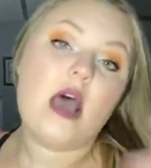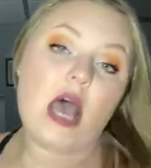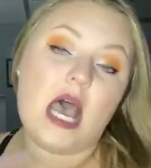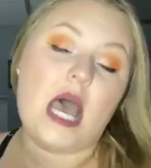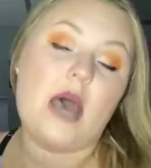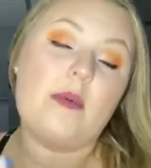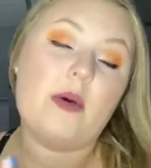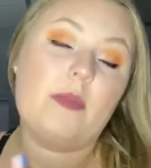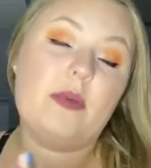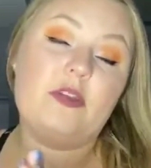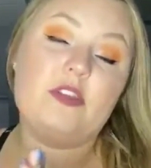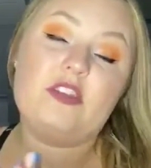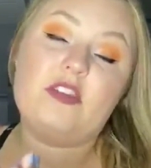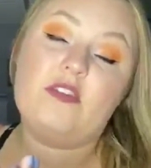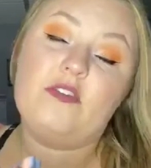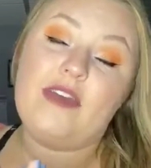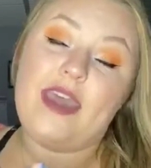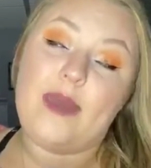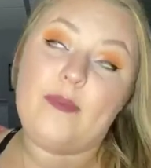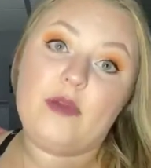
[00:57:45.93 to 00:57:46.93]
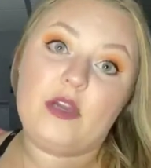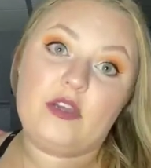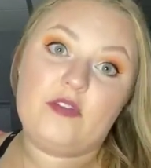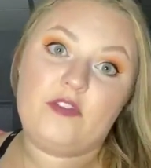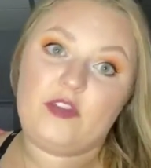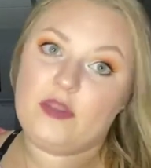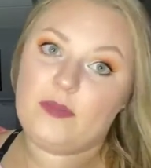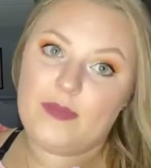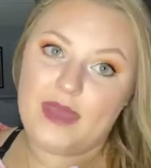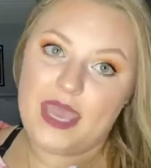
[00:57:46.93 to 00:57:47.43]
about the fabric
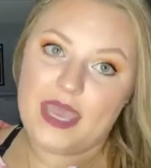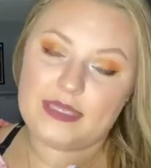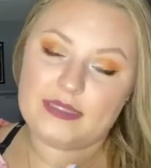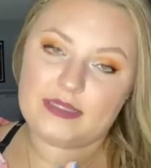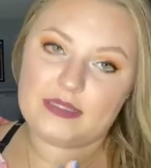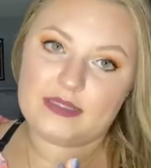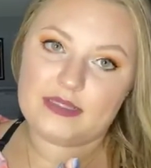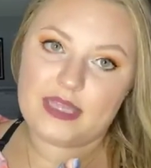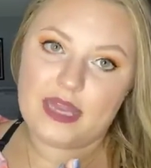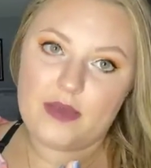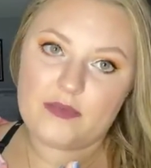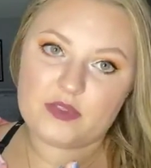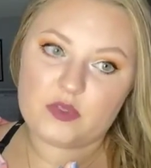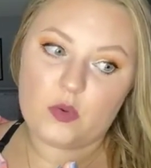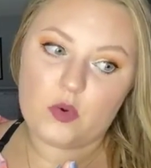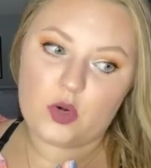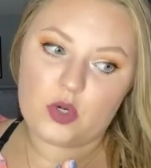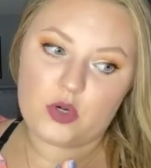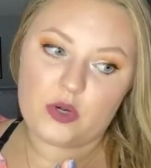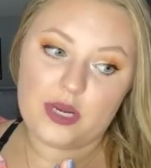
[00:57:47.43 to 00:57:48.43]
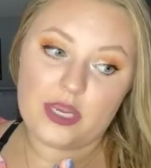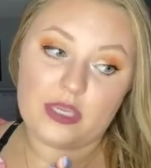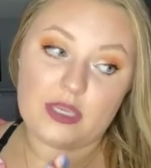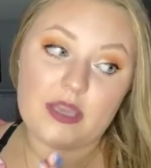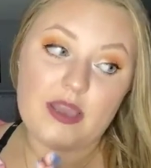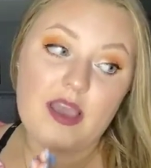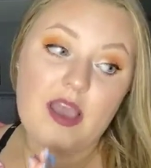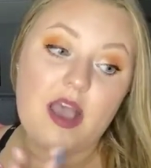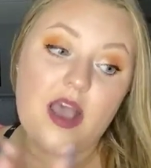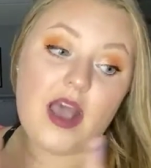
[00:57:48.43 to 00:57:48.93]
for the masks that I was
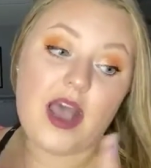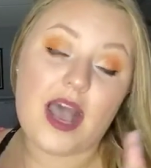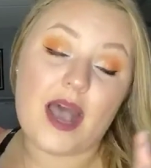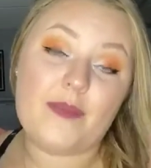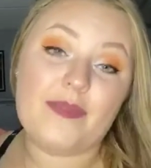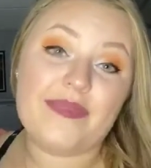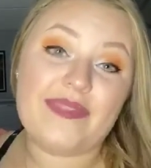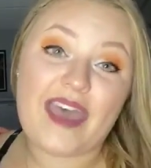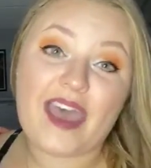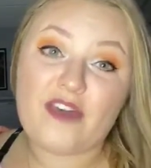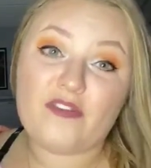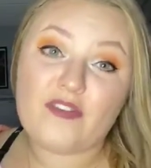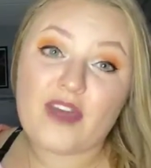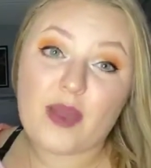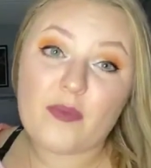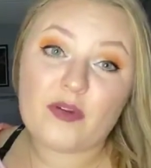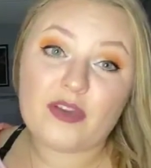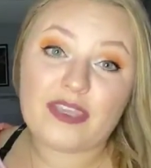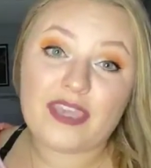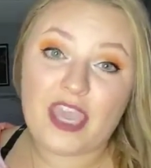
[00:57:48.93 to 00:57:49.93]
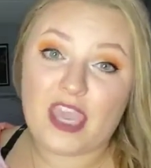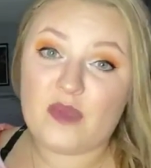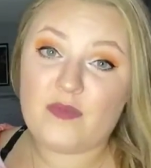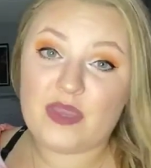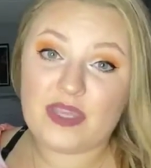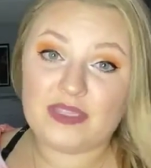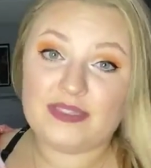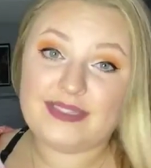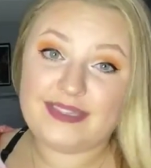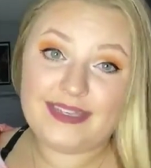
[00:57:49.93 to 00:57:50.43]
ordering. That fabric came
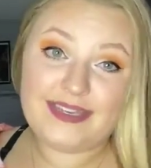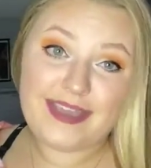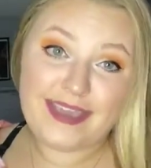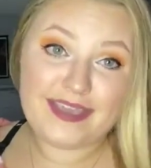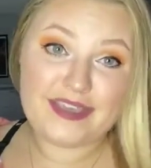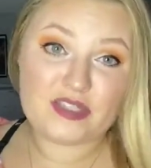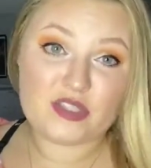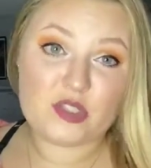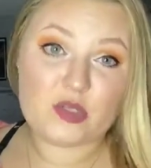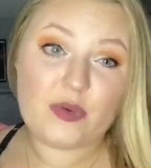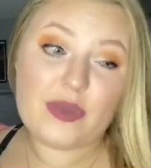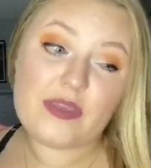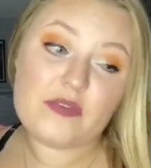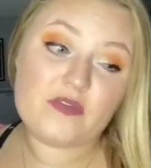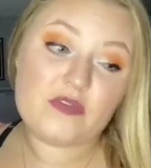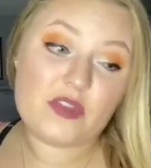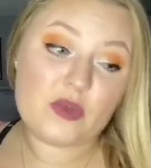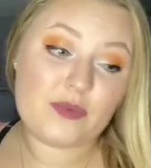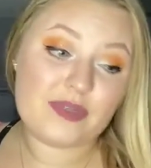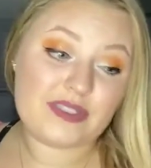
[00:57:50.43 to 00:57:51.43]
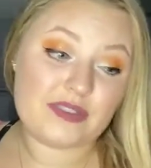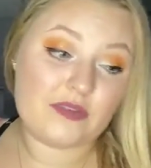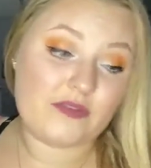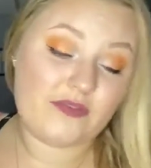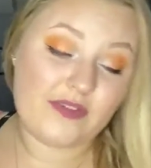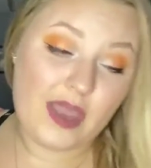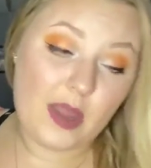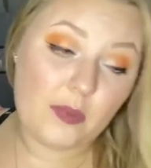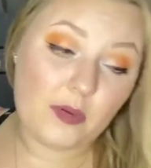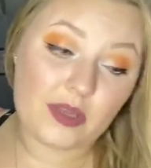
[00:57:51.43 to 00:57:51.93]
in today, so if there was a
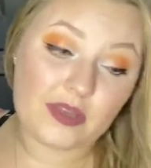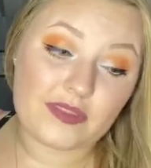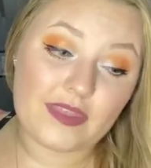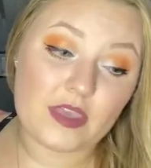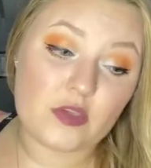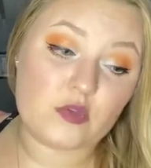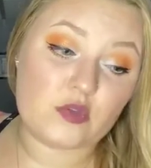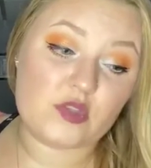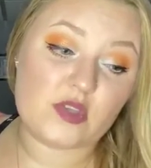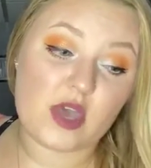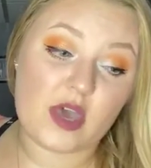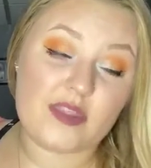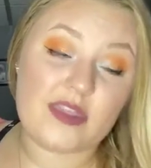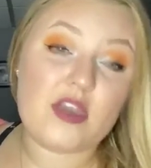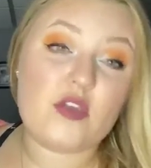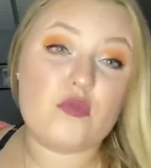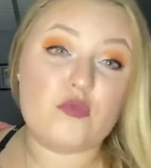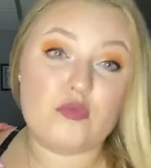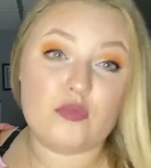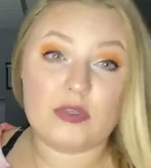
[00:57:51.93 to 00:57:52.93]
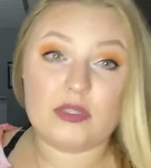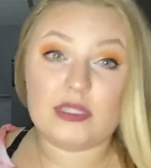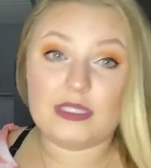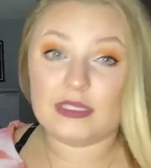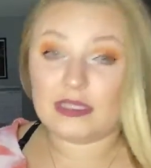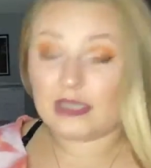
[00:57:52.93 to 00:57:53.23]
fabric that you saw that you really